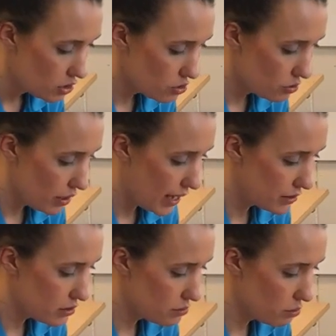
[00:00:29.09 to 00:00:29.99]
So as
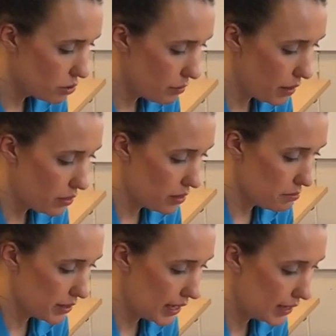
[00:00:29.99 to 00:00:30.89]
I spoke about in
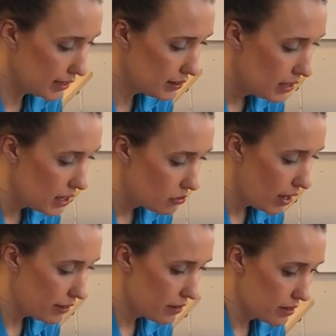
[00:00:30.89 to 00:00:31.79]
the beginning,
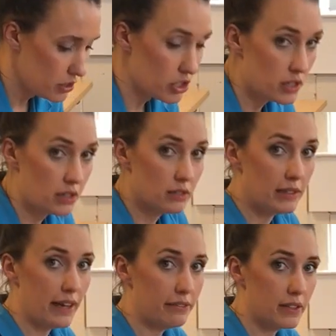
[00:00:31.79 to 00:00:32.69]
rather than just
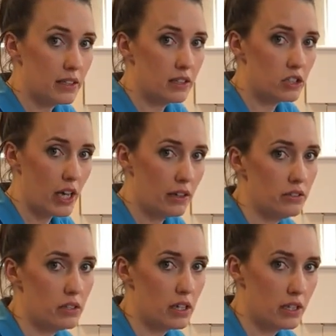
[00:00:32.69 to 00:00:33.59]
lifting your
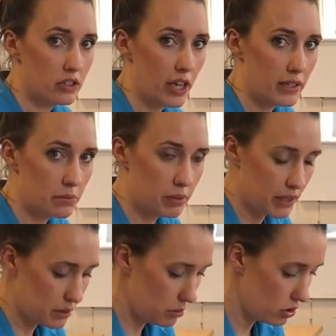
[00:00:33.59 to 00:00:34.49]
child and trying to
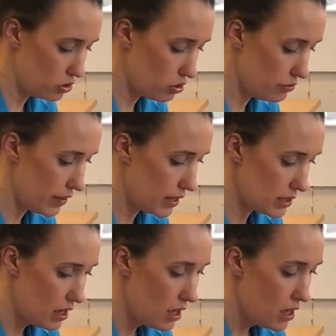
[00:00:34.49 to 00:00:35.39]
place them on
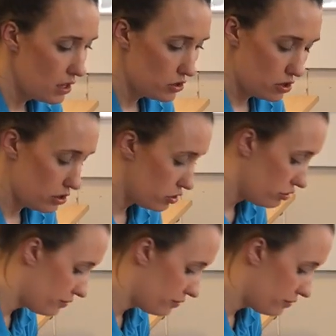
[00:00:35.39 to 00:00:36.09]
their 2